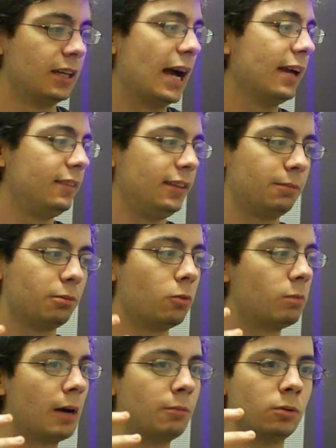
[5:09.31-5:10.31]
I think
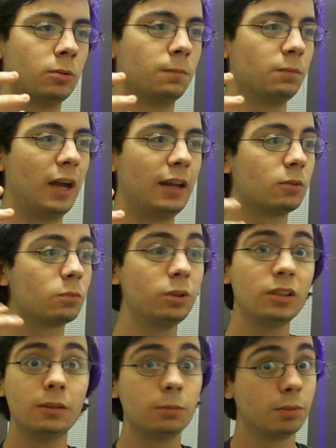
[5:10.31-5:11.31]
Obama. I don't
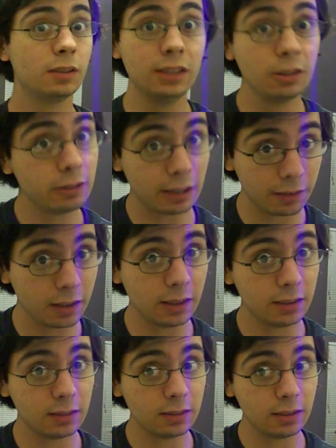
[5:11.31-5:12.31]
really believe with everything